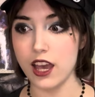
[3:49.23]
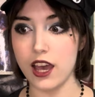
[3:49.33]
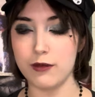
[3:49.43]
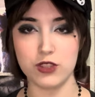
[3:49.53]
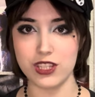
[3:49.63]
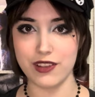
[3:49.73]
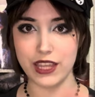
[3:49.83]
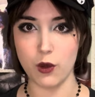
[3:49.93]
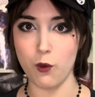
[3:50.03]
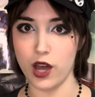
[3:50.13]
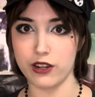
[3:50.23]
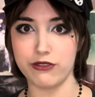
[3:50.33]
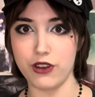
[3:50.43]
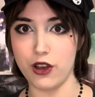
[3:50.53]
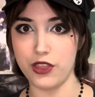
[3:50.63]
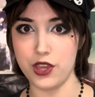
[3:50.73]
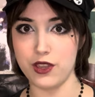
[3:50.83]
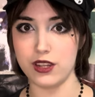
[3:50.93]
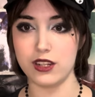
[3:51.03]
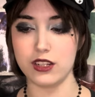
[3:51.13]
Just have like a waterfall that you
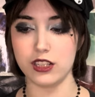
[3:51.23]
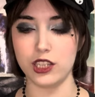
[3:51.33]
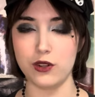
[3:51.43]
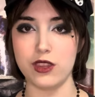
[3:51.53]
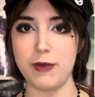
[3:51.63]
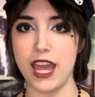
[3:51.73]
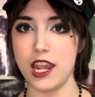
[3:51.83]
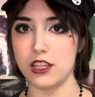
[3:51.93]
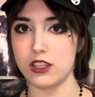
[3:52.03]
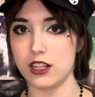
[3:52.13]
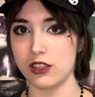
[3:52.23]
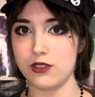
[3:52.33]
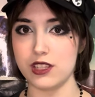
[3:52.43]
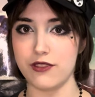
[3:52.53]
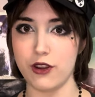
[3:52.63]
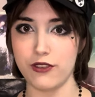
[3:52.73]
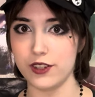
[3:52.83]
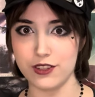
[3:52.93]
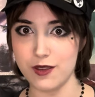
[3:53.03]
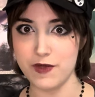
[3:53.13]
can glue to the page and then glue stuff over
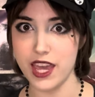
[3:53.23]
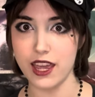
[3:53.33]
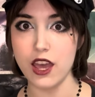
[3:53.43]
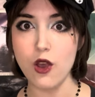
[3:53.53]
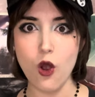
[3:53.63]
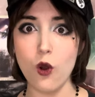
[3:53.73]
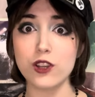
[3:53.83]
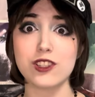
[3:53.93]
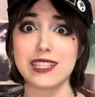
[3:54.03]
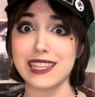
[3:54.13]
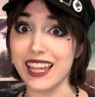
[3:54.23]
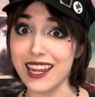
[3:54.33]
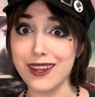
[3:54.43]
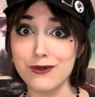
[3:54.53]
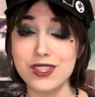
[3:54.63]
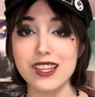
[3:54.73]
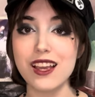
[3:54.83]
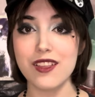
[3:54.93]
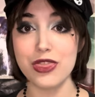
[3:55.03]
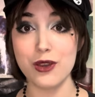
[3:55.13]
or something, or just leaves.
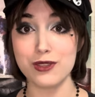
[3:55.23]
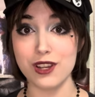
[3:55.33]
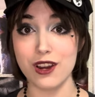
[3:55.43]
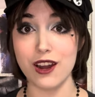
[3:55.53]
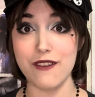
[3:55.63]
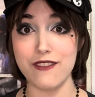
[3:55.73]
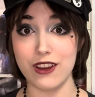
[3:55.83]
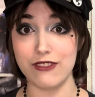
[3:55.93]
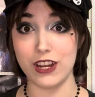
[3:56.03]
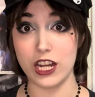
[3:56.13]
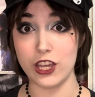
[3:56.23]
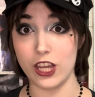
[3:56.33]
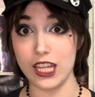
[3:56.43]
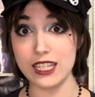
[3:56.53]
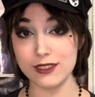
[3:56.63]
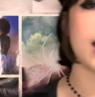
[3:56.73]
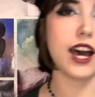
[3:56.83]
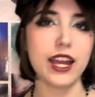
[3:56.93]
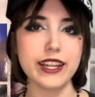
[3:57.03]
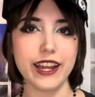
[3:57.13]
Those are very, very good.
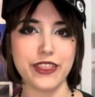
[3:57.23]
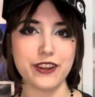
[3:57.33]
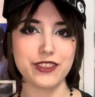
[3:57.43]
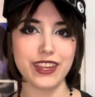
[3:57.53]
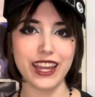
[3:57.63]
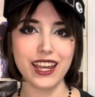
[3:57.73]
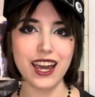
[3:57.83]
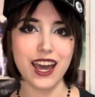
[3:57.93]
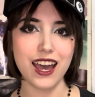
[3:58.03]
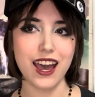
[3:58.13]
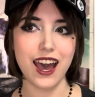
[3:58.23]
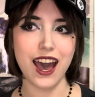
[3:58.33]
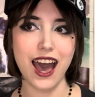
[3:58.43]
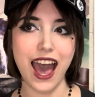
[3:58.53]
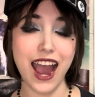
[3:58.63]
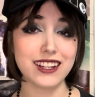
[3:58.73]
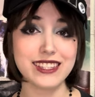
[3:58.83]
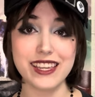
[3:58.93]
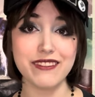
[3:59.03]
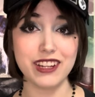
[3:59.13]
Another thing,
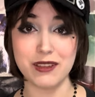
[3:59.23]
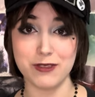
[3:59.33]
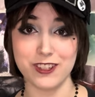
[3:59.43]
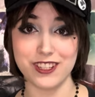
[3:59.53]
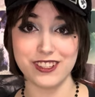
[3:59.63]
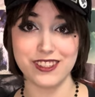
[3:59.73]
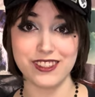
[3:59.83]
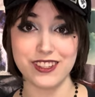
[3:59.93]
activity books.